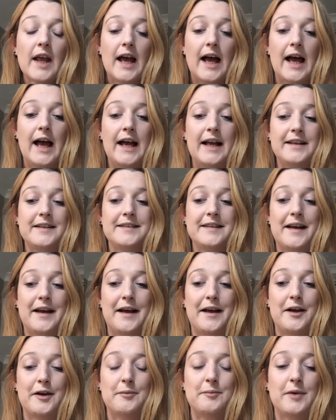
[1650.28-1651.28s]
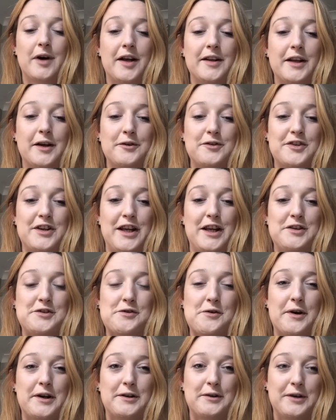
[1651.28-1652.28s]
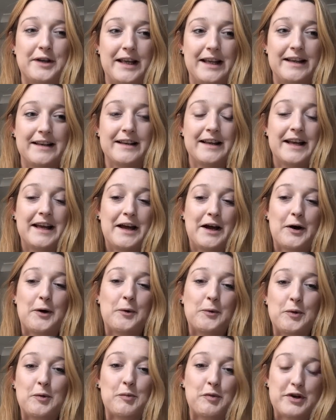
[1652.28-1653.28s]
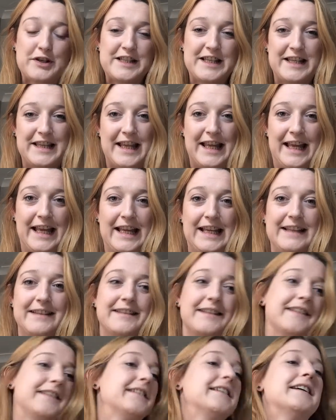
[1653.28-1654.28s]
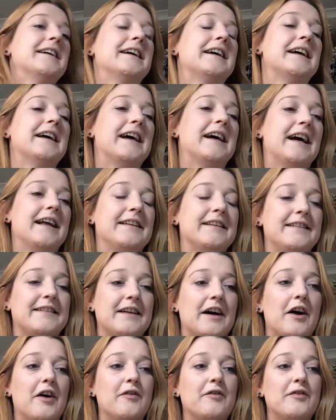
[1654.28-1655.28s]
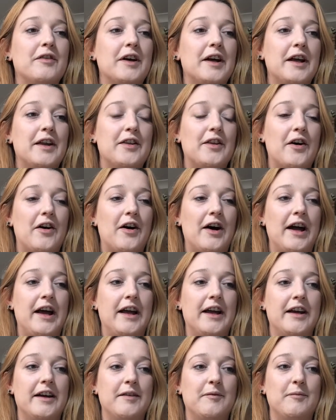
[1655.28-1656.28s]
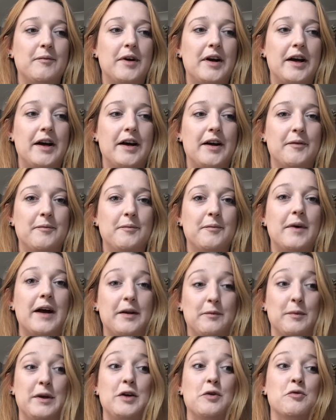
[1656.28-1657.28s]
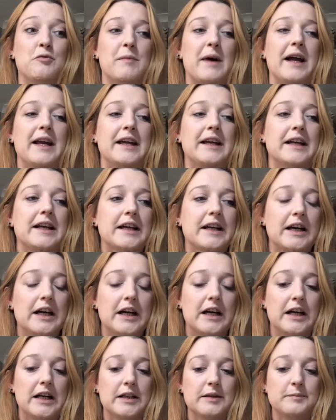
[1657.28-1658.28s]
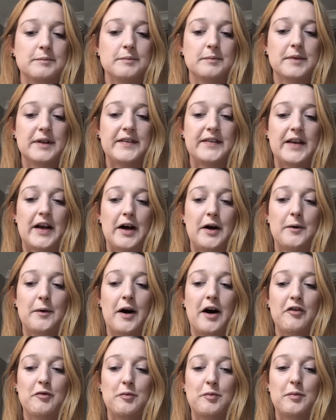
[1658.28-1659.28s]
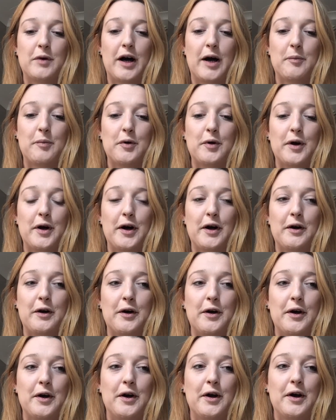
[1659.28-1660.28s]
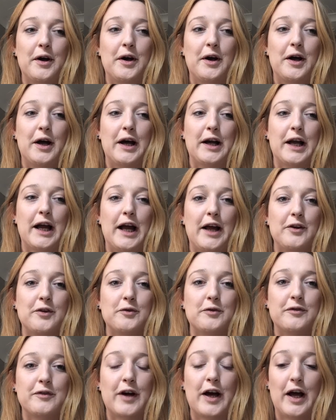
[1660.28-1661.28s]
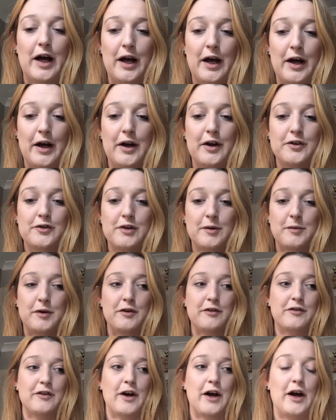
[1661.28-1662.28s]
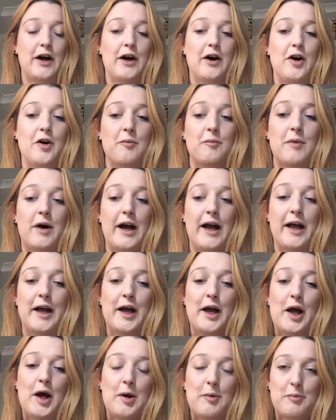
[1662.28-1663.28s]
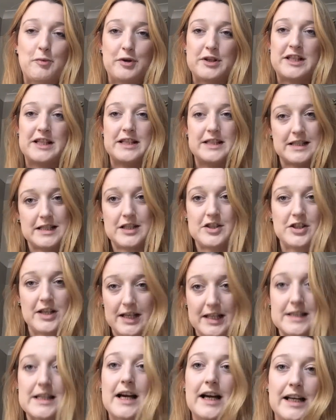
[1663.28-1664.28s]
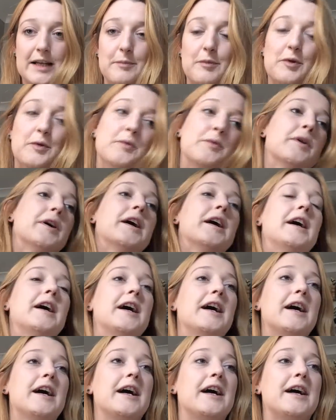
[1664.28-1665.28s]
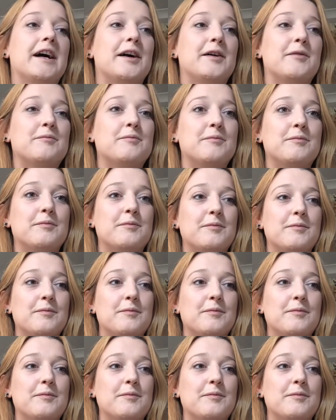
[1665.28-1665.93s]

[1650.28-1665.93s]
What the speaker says: and I know she enjoyed looking at all the pretty things and stuff that I and we all make, so I put her a candle for her, tribute for her, on my pretty stitching table, and